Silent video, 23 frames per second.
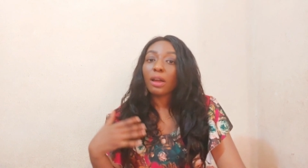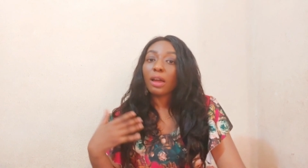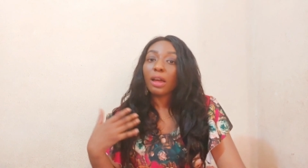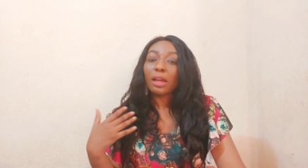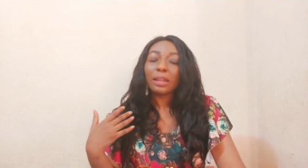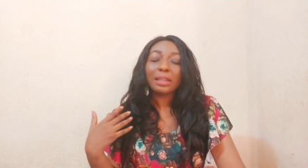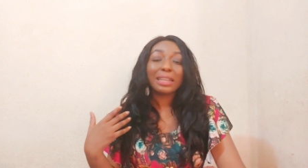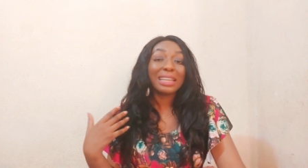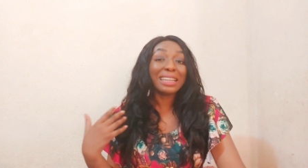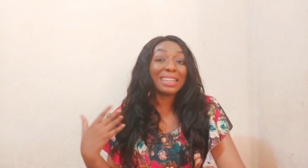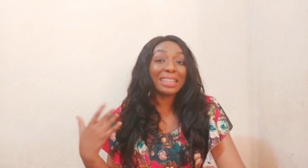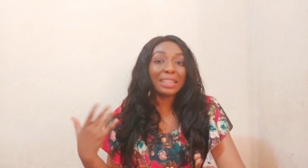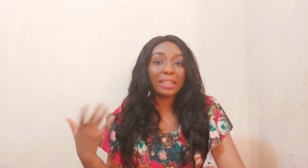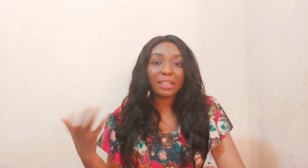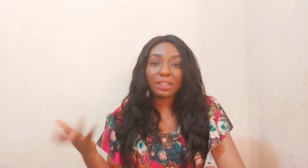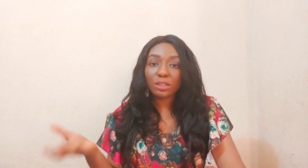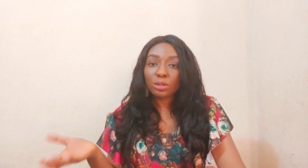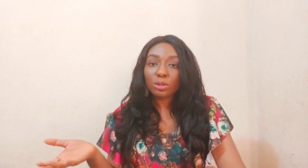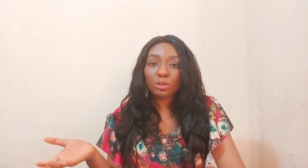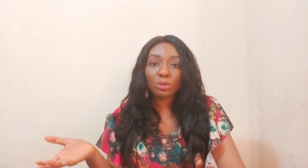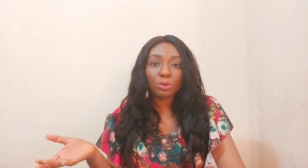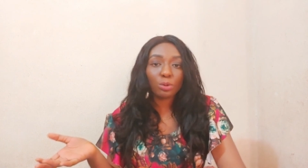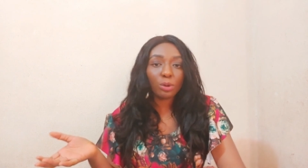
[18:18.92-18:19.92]
The
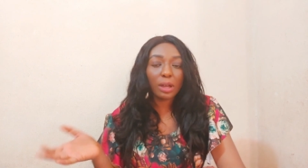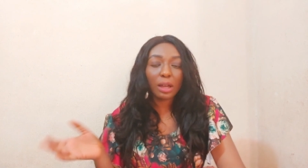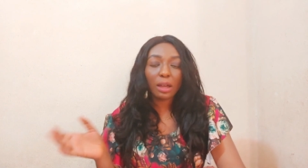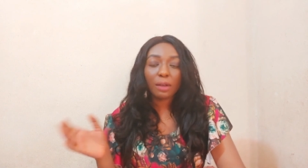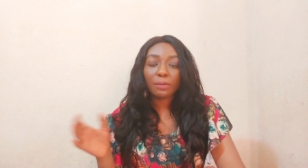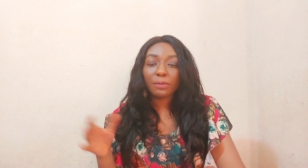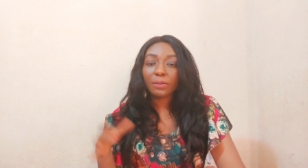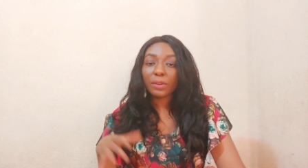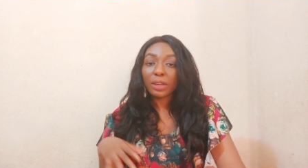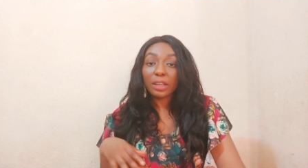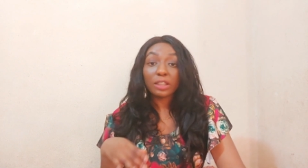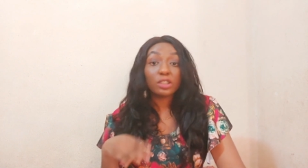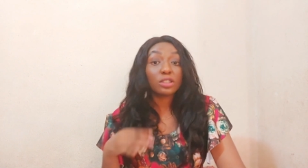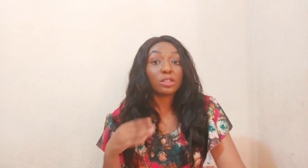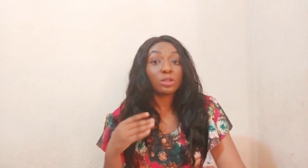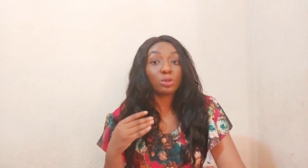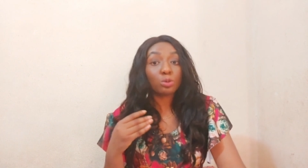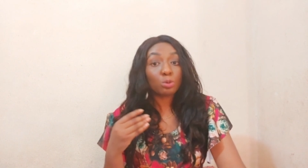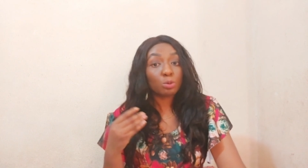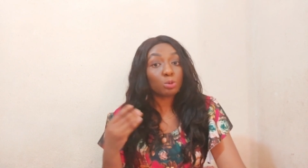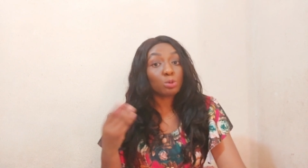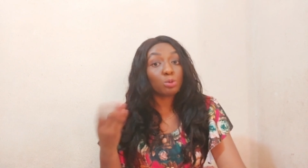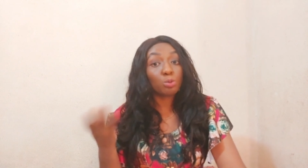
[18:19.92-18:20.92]
little you have, it
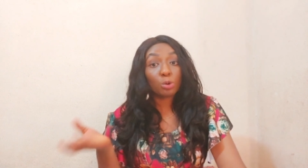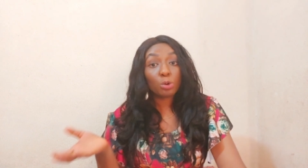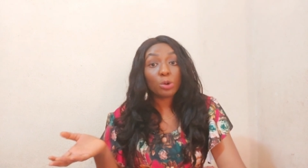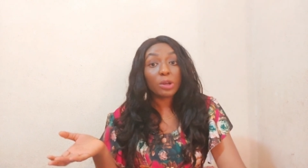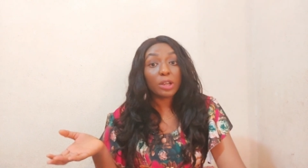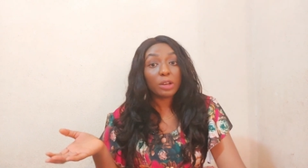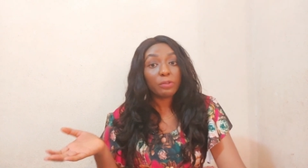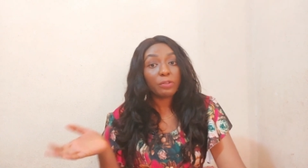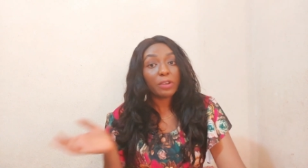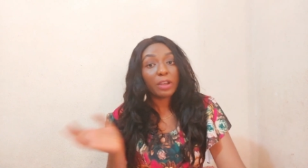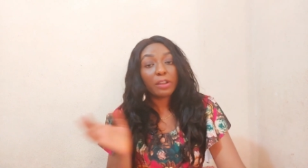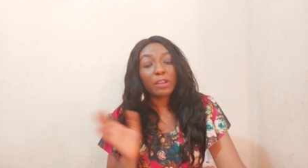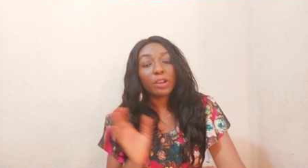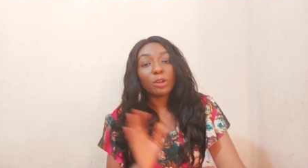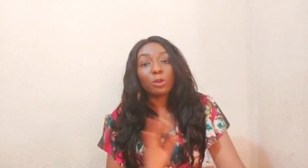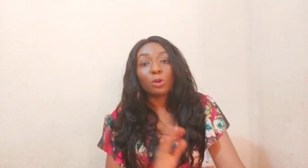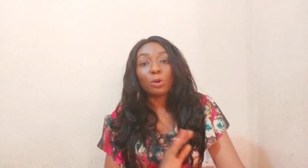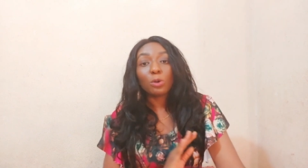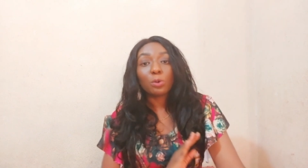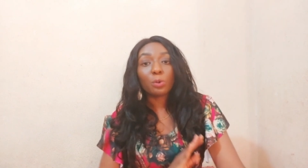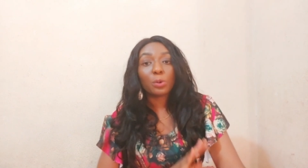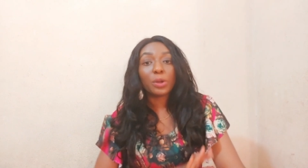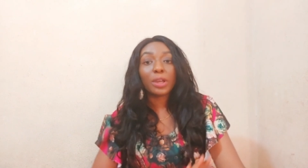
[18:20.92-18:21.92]
will go a very
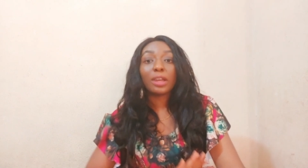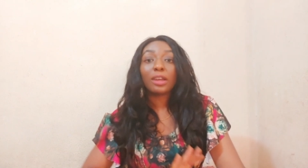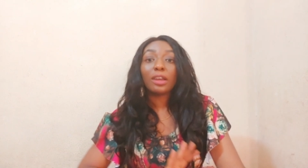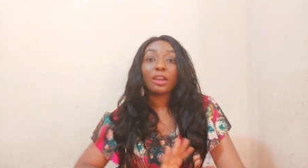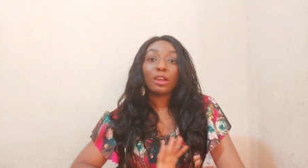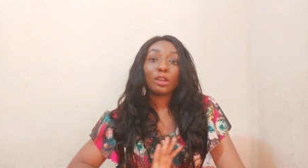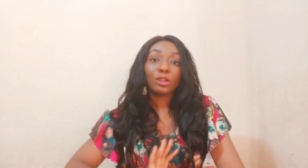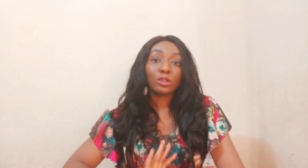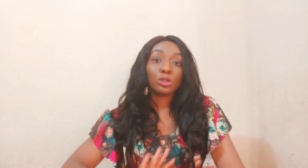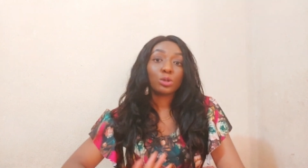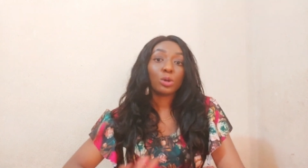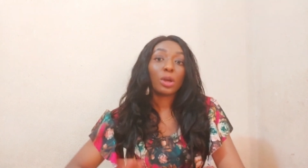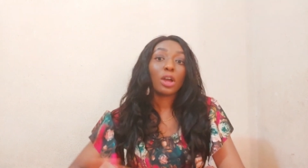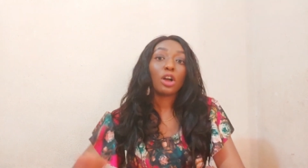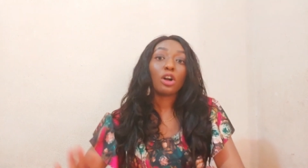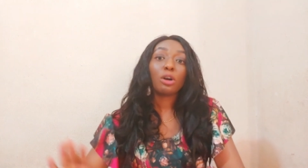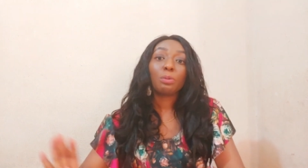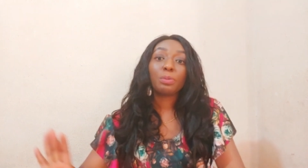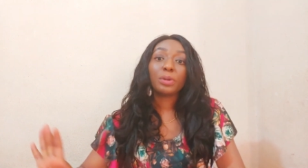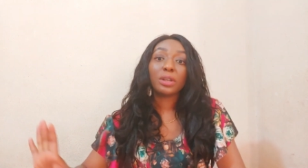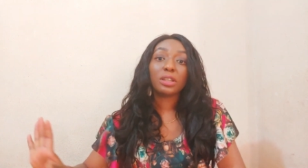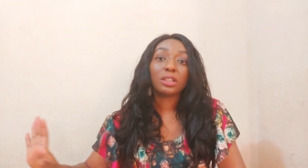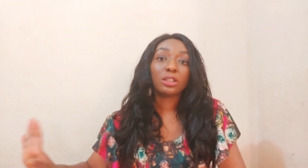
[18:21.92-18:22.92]
long way to
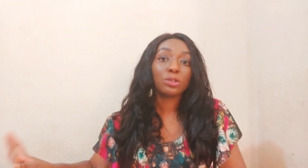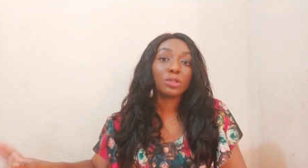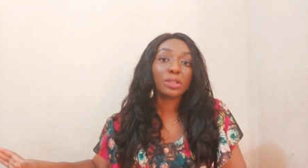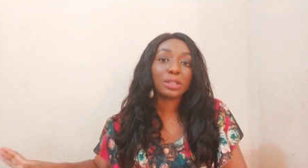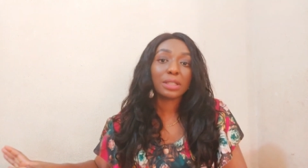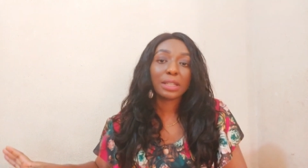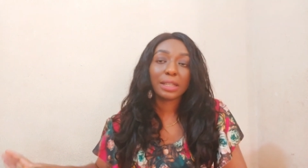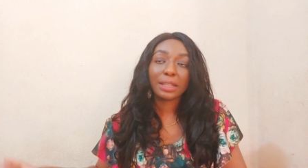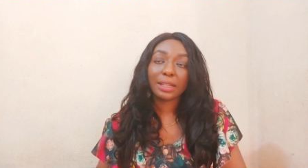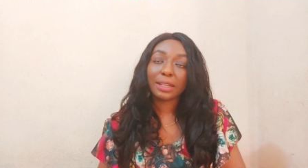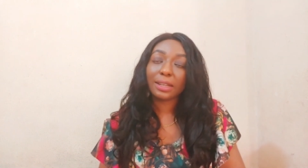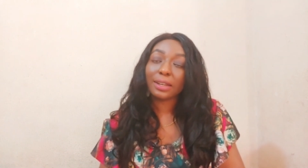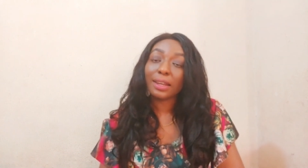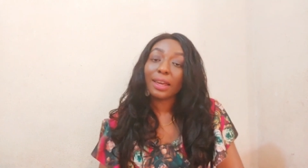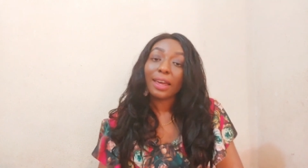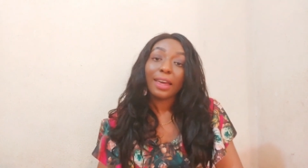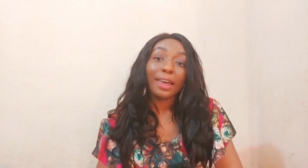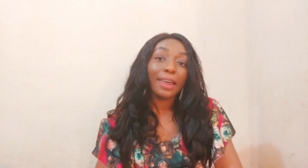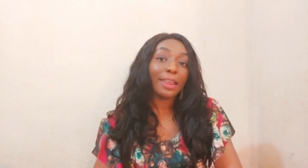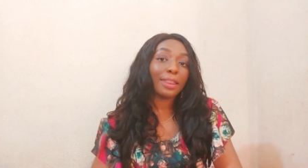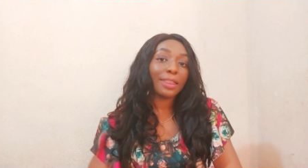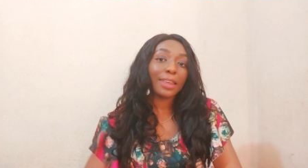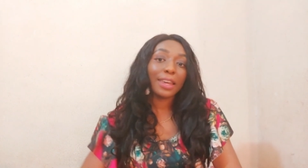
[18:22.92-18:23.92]
helping those in need.
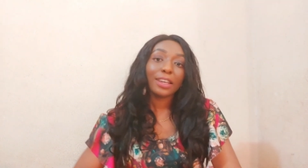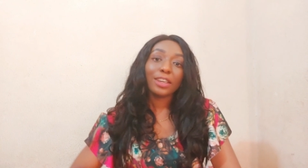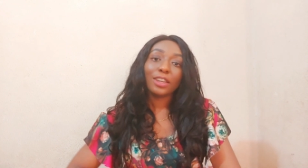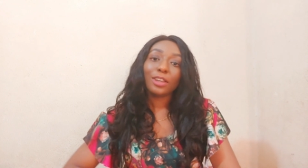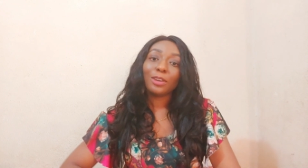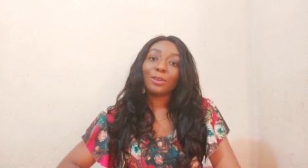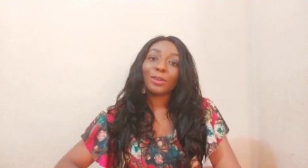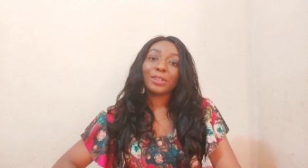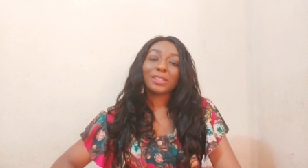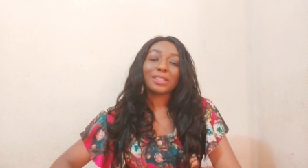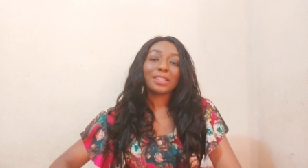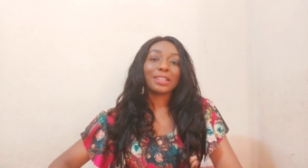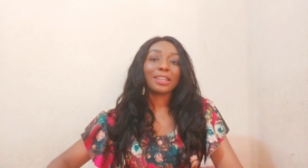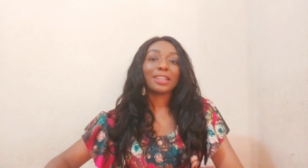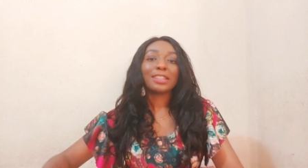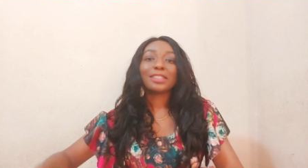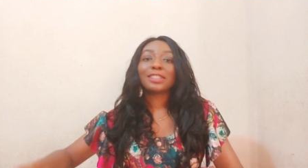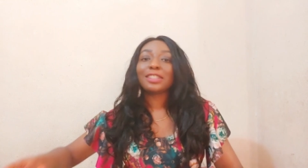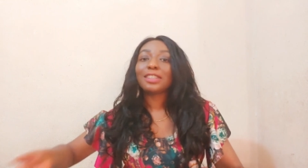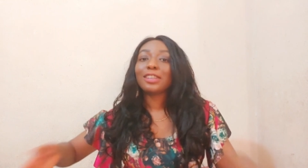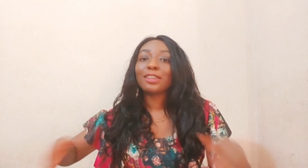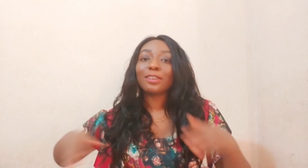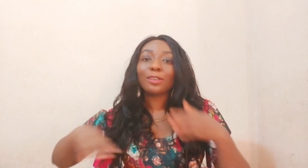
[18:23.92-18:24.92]
Thank you once again.
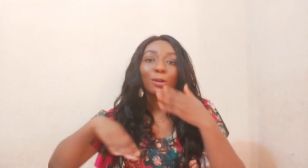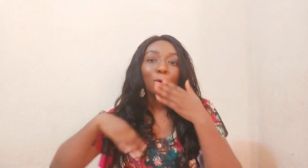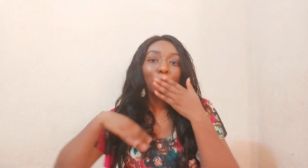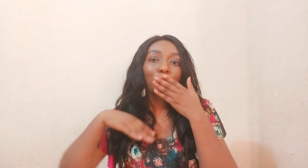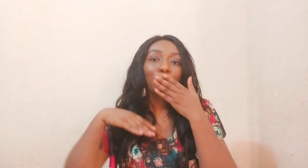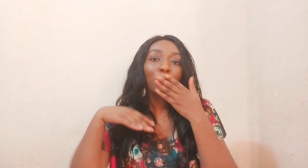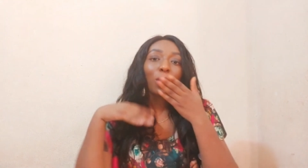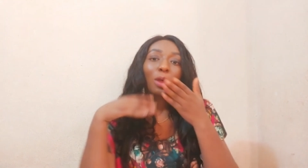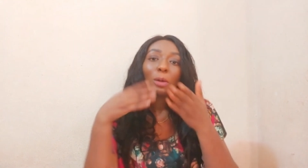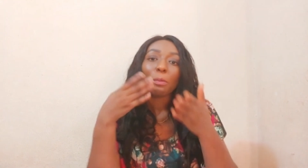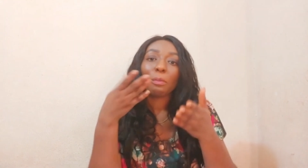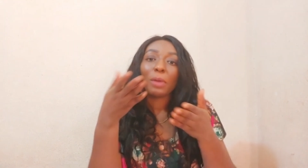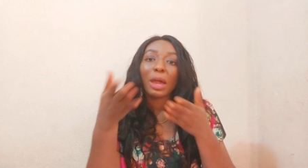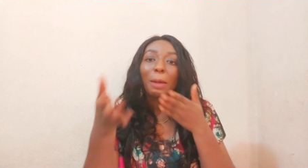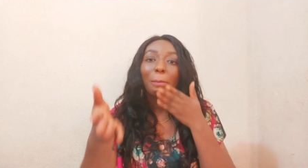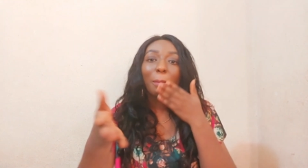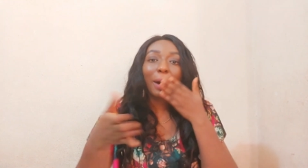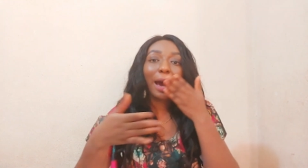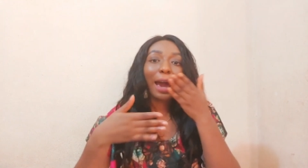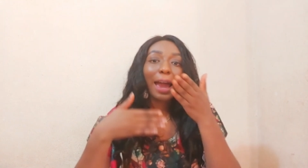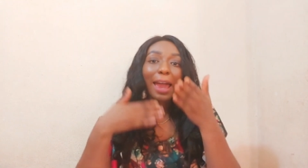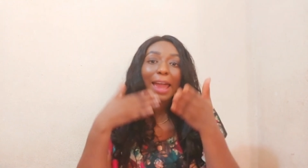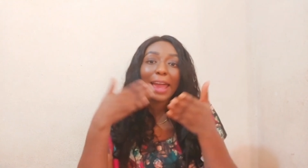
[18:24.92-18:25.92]
See you all.
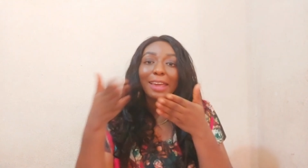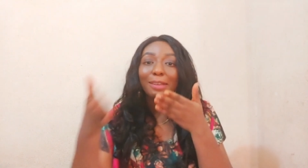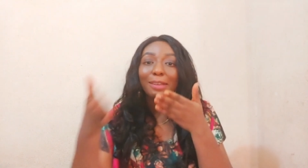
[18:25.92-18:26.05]
Bye-bye.